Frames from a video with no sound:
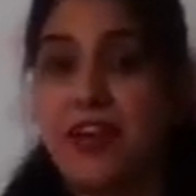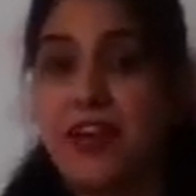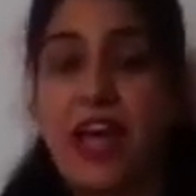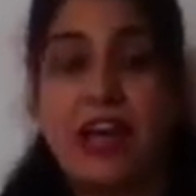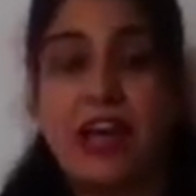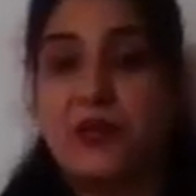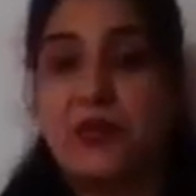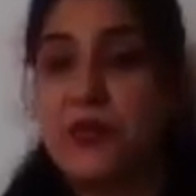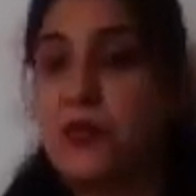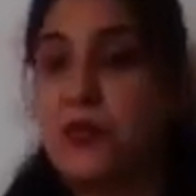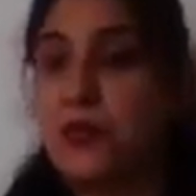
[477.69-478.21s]

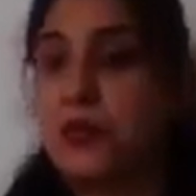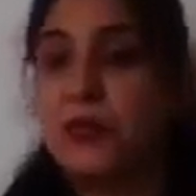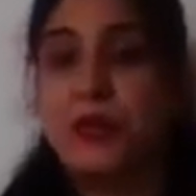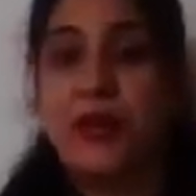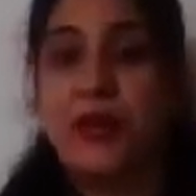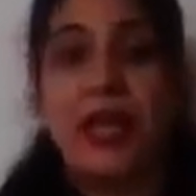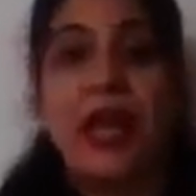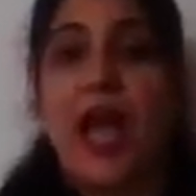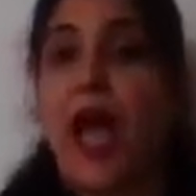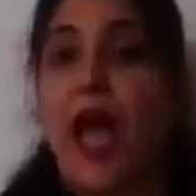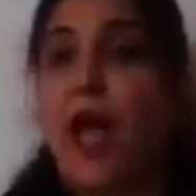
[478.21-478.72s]
I know
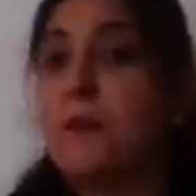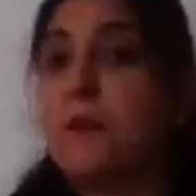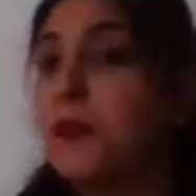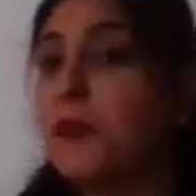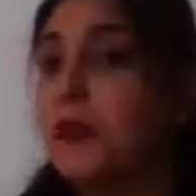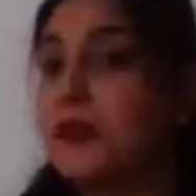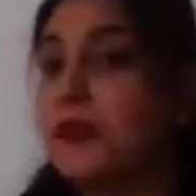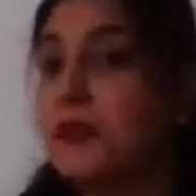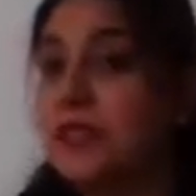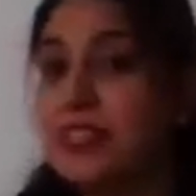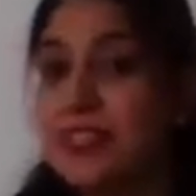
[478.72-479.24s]
I'm
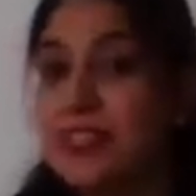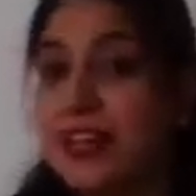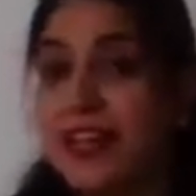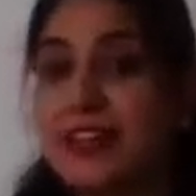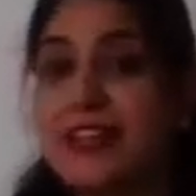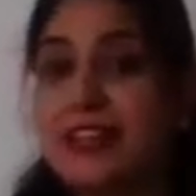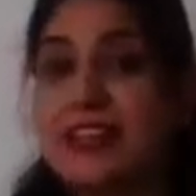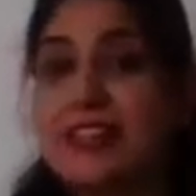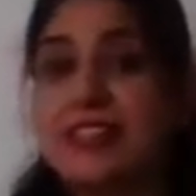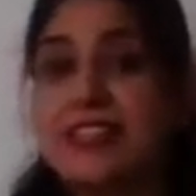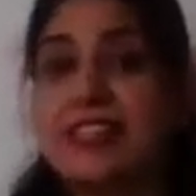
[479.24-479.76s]
going to say
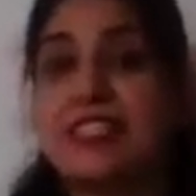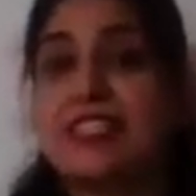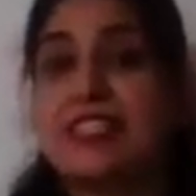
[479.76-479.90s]
this.